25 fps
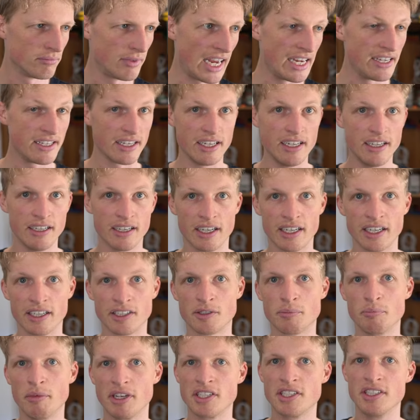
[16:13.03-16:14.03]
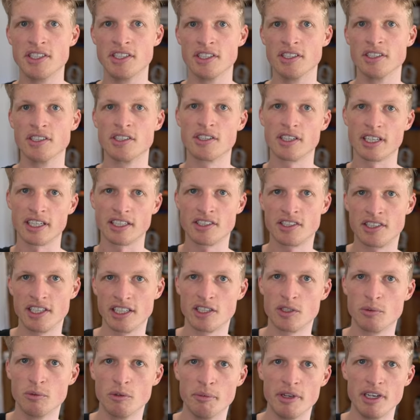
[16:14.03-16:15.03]
18, I guess, messages.
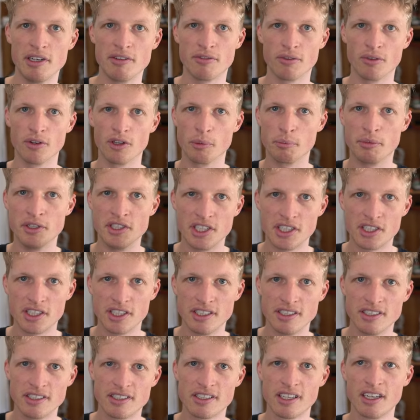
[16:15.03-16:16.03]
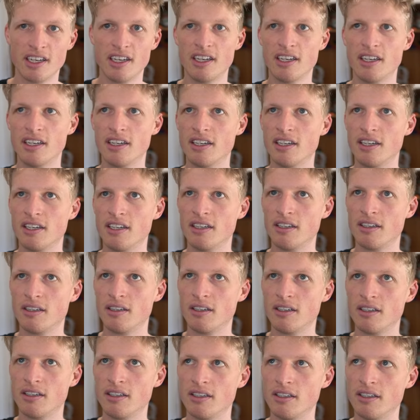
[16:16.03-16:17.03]
6 will be for the positions,
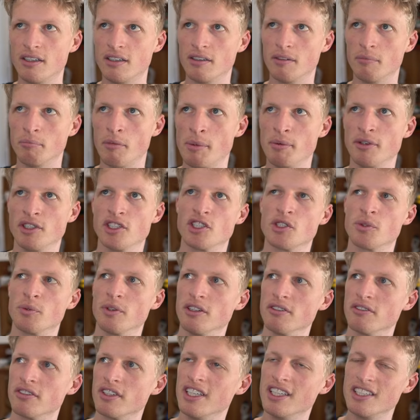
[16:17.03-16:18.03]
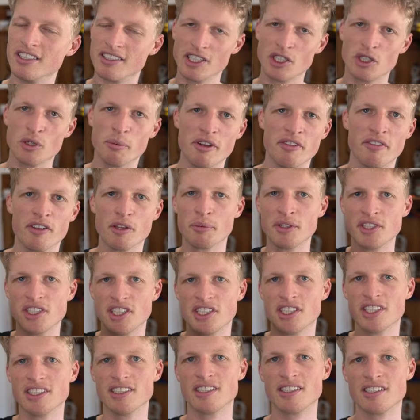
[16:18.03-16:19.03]
maybe just 12. 6 will be for the
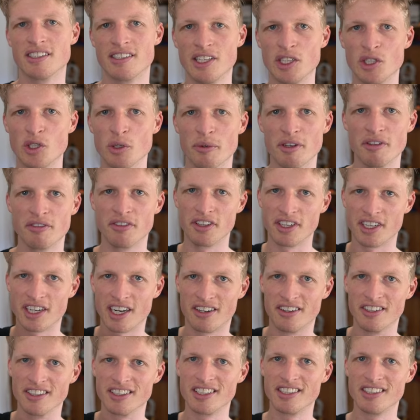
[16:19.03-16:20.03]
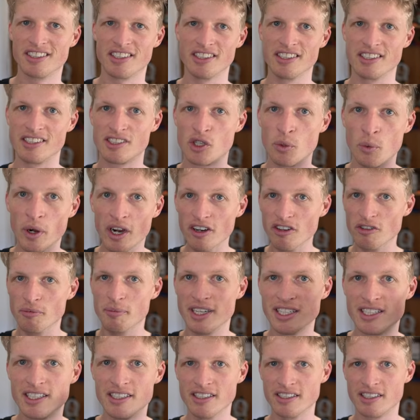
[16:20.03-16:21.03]
positions, 6 will be for the current. So there's 12
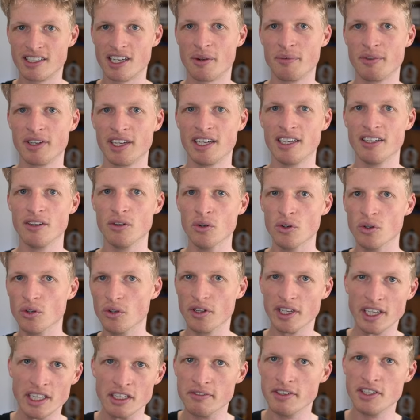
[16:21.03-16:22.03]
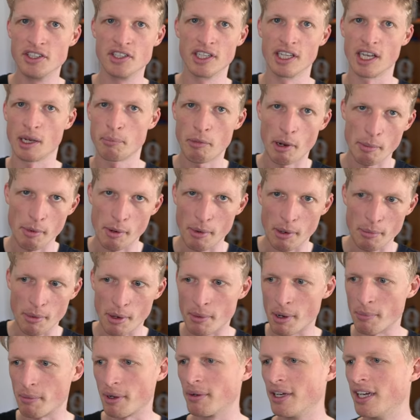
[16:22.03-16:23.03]
messages coming in, all individually.
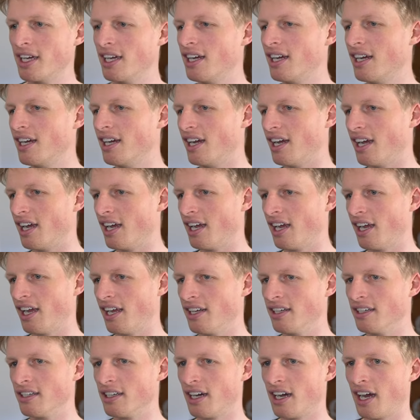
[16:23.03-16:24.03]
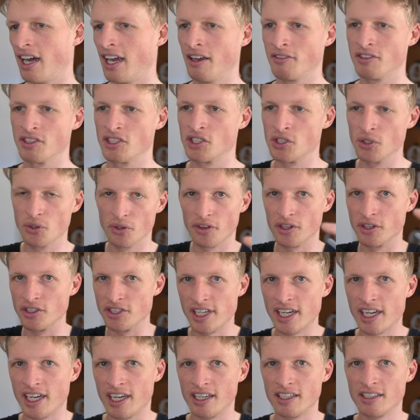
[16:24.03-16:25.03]
And I have to sort
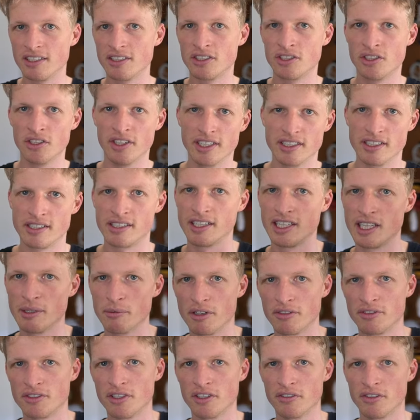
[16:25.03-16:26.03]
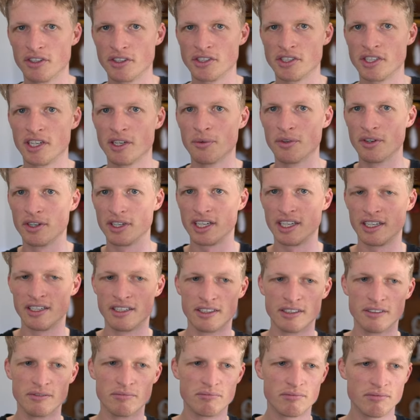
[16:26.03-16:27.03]
those out to then send them off to the ROS network
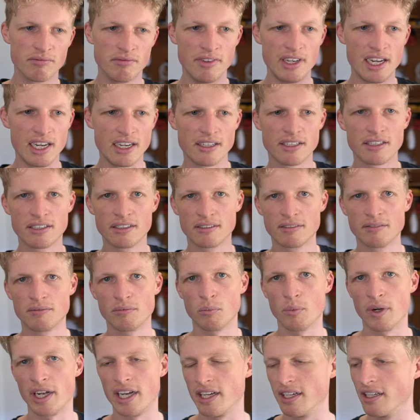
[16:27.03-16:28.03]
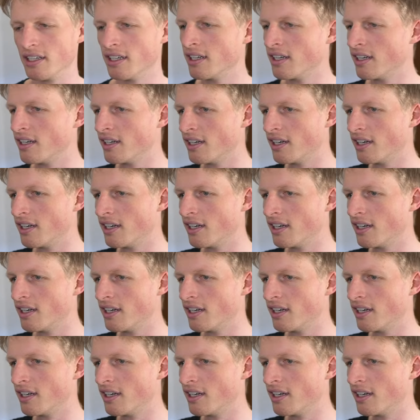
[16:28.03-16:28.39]
in a neat way.